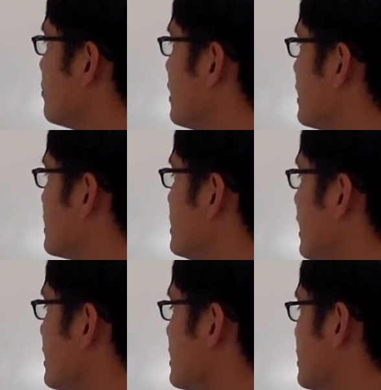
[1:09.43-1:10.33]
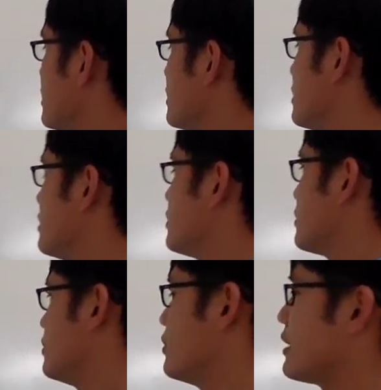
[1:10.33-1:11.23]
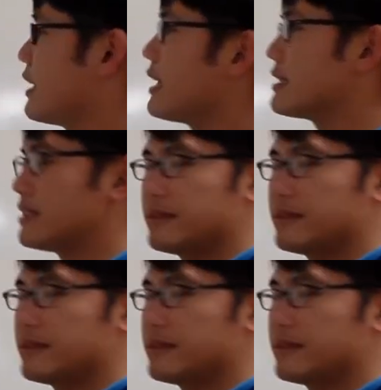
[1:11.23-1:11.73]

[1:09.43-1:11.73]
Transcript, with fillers: plus x, just like that.